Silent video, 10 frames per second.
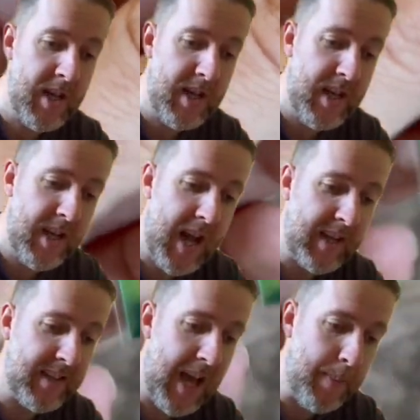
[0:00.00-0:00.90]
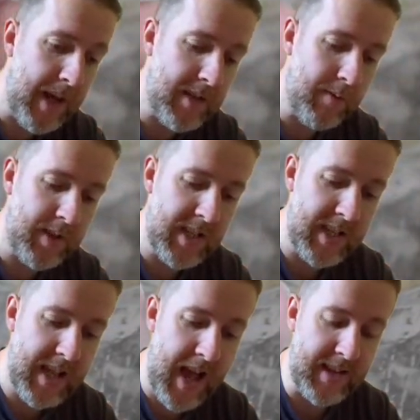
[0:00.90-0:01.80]
your next step is obviously to
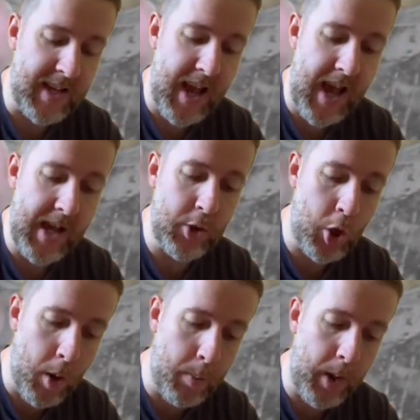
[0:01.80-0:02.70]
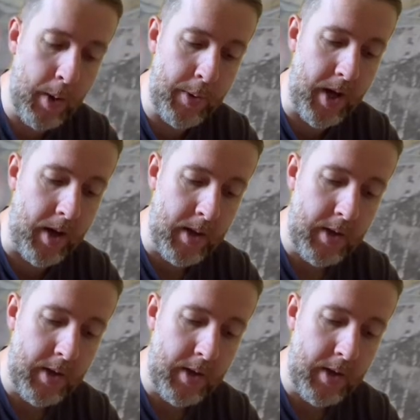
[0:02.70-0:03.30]
get a top loader.